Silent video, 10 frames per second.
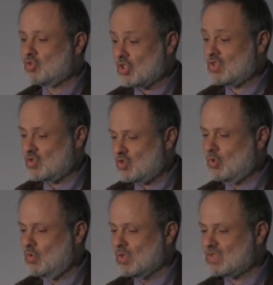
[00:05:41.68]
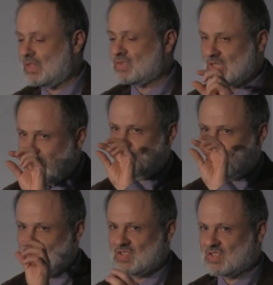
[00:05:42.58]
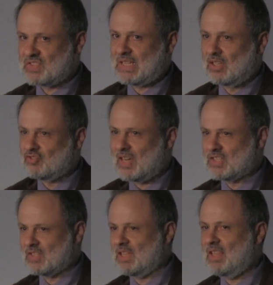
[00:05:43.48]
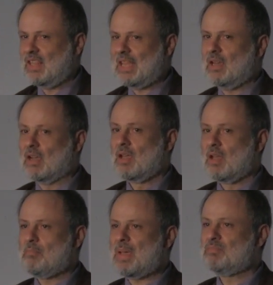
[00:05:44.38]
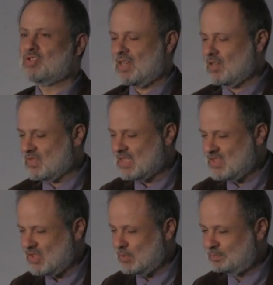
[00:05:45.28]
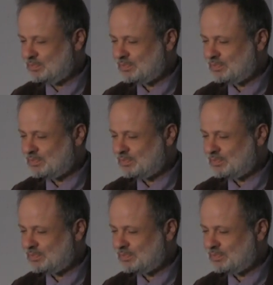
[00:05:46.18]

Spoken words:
just 2 cell types and still a relatively thin membrane of tissue.